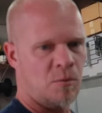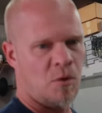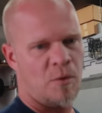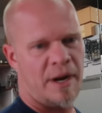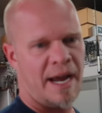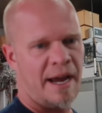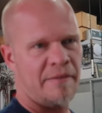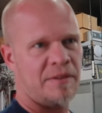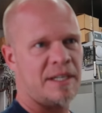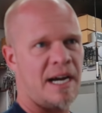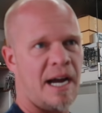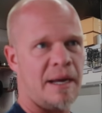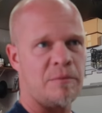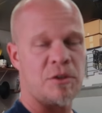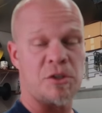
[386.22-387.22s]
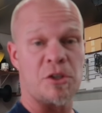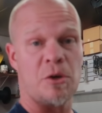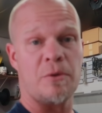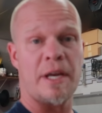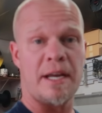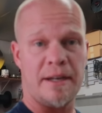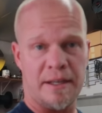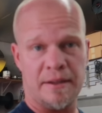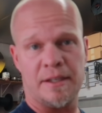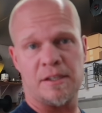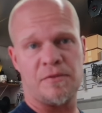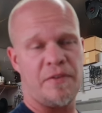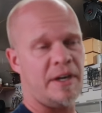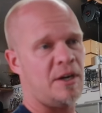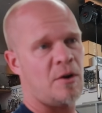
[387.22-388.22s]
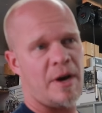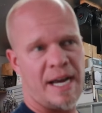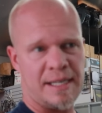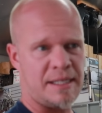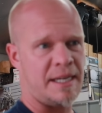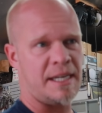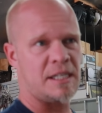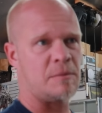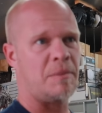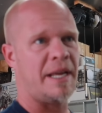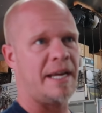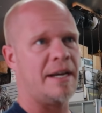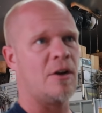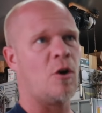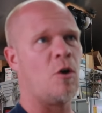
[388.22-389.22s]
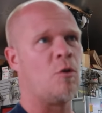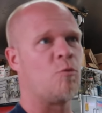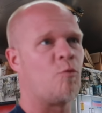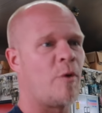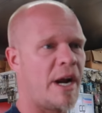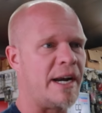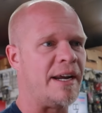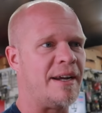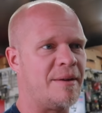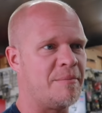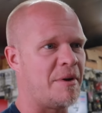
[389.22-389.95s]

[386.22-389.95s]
Won't have time to show that in this video, as I explained already.